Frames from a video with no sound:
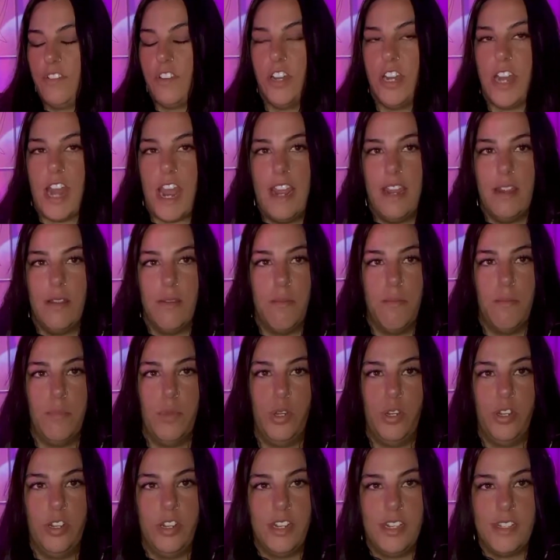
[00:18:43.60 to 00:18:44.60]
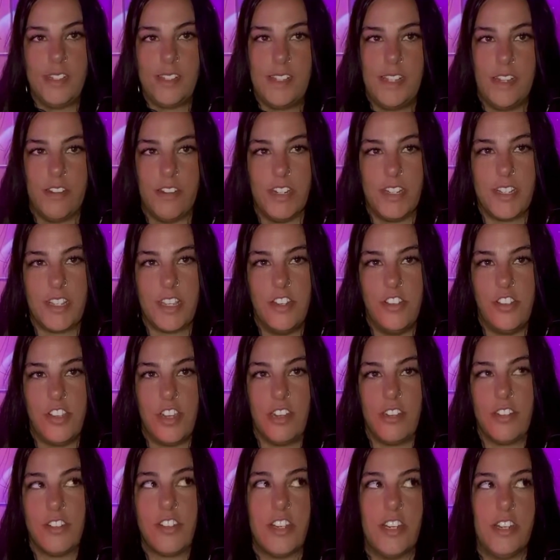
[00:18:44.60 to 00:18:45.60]
You've got a moon Ceres
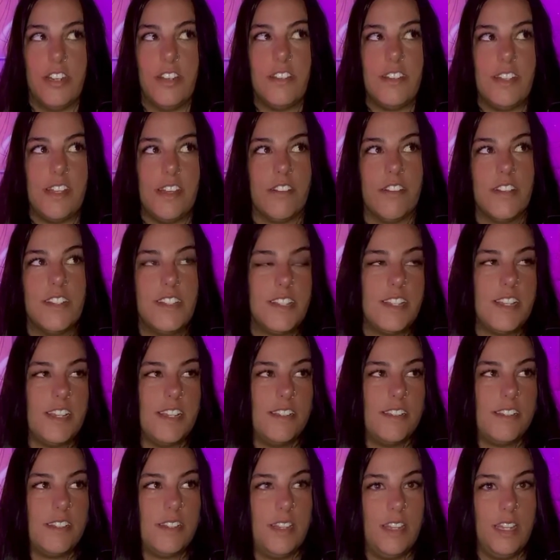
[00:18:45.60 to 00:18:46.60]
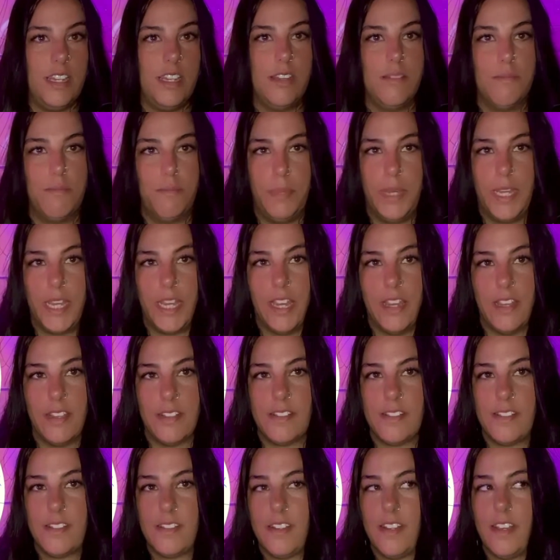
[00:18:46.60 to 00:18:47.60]
conjunction. Ceres is the
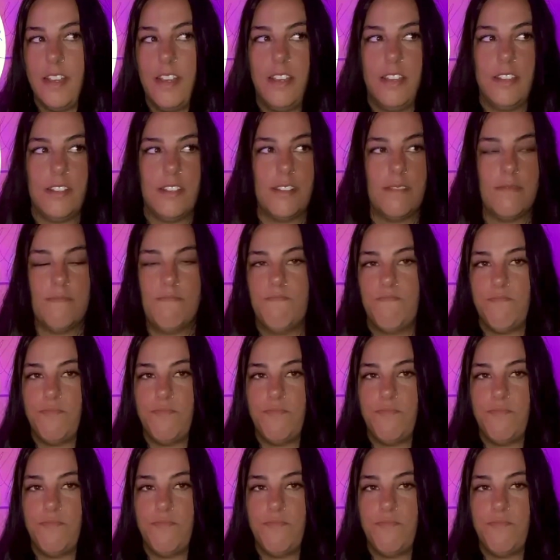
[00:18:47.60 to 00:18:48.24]
biggest